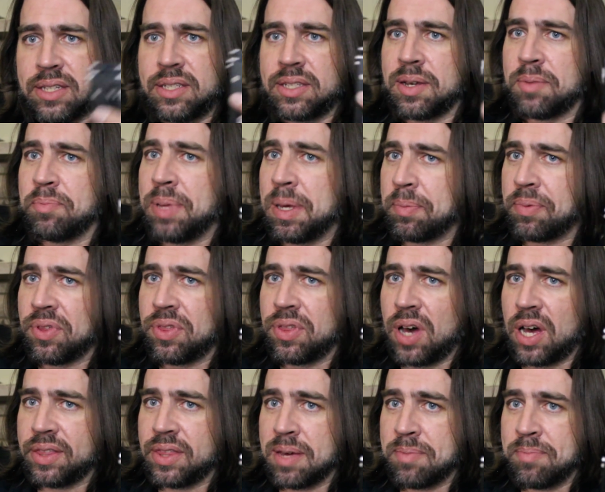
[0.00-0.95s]
Some people
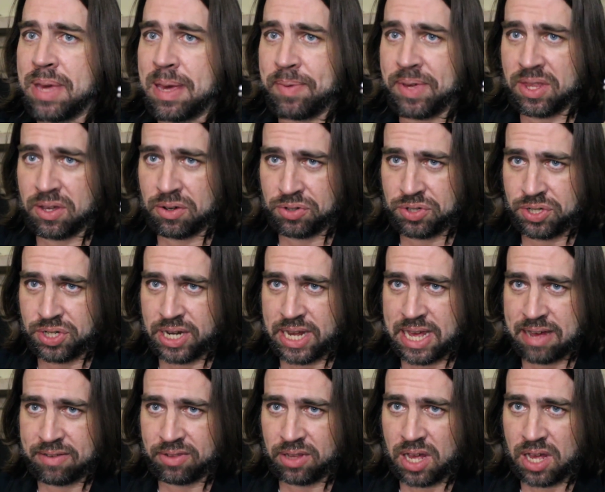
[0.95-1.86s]
thought that maybe those should have